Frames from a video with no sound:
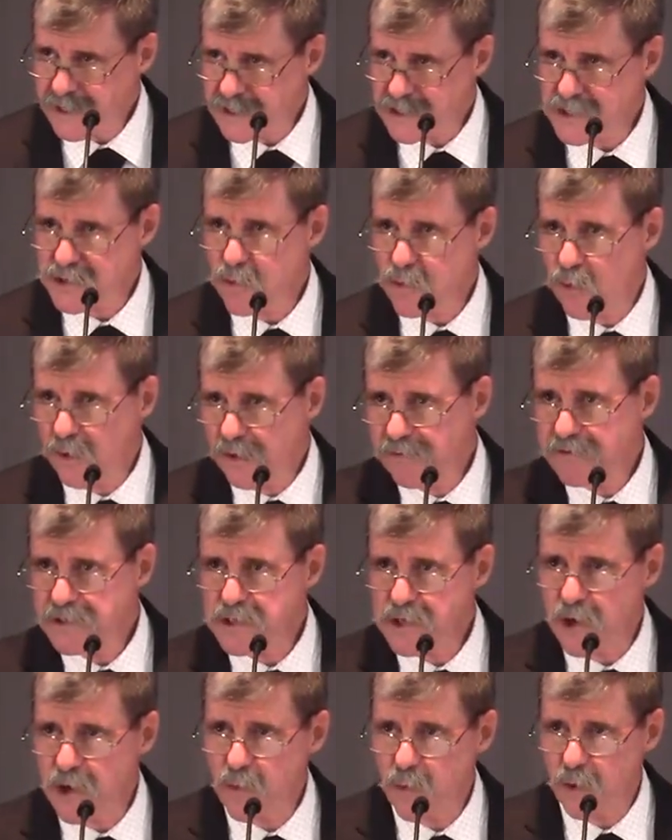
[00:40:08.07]
So one of his
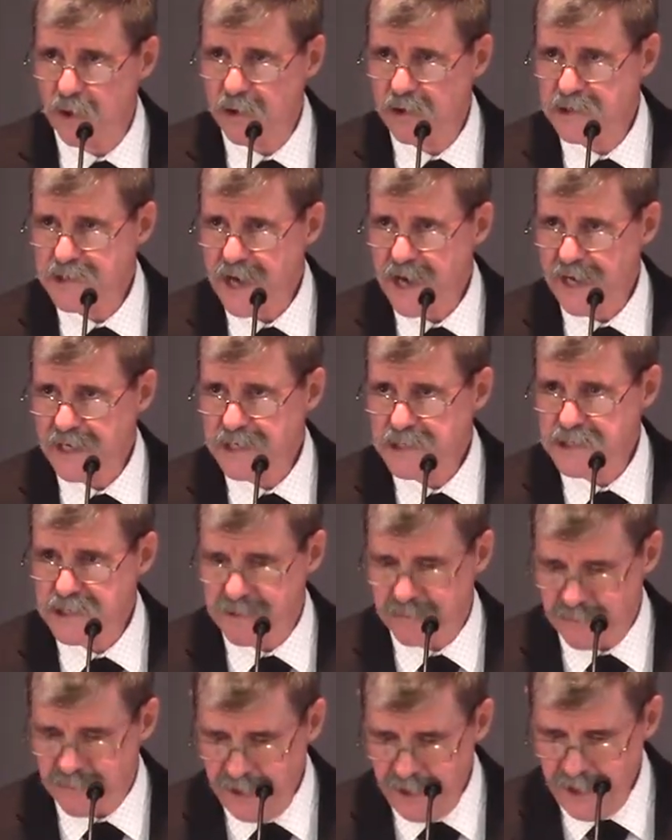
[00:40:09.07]
coworkers asks him
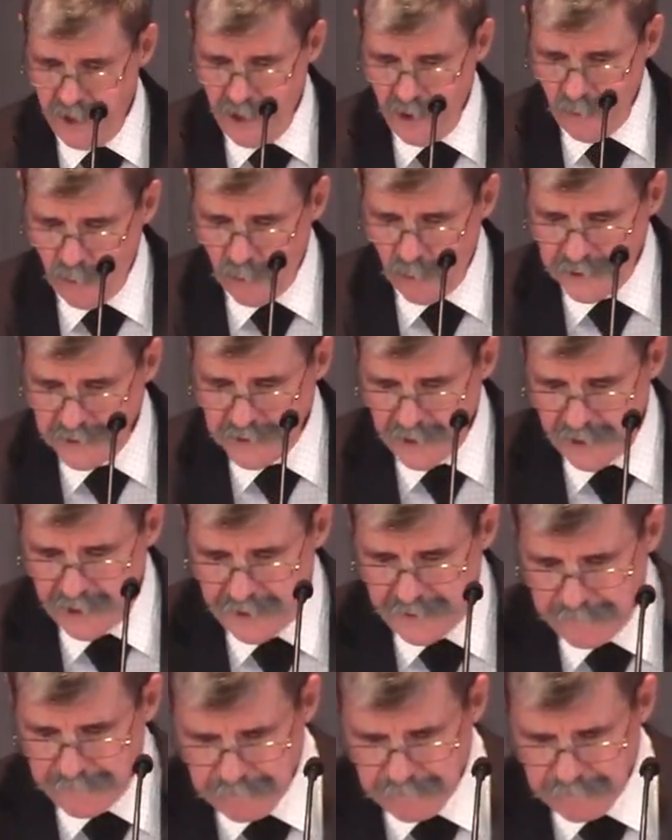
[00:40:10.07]
one day,